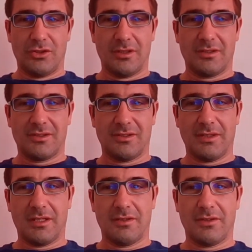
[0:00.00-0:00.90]
she is
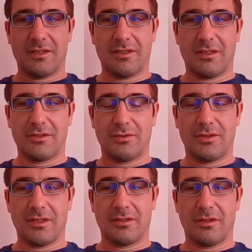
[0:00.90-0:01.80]
very, very hard
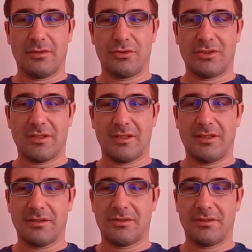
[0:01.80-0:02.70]
to take down. She's
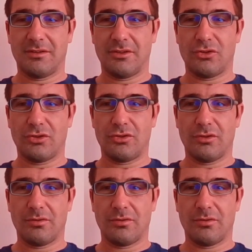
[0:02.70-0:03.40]
got excellent ninja